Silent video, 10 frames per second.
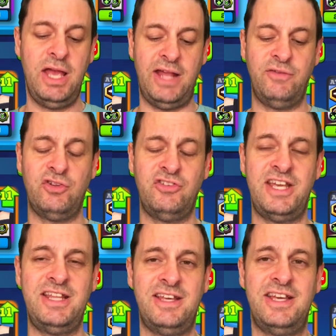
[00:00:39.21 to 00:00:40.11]
and I've got to
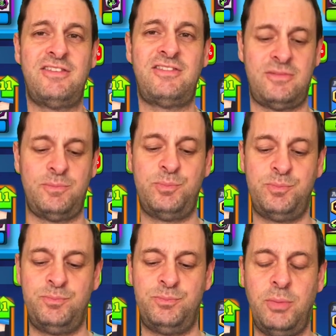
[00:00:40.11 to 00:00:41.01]
say that it's
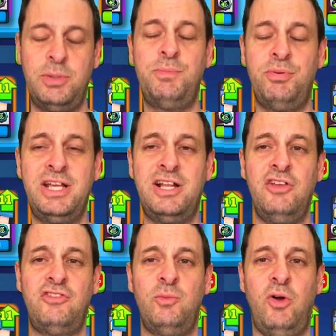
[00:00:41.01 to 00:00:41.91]
probably pretty
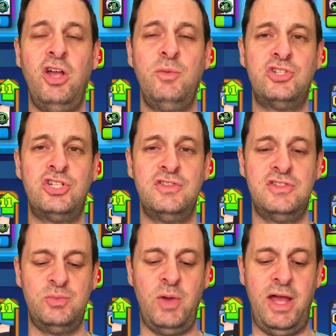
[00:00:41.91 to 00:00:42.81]
close to what I would choose
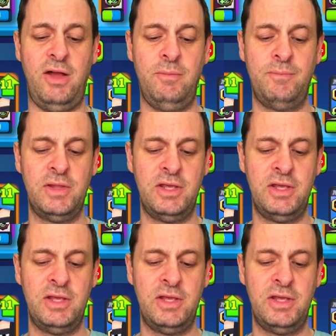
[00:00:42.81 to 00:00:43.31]
as well,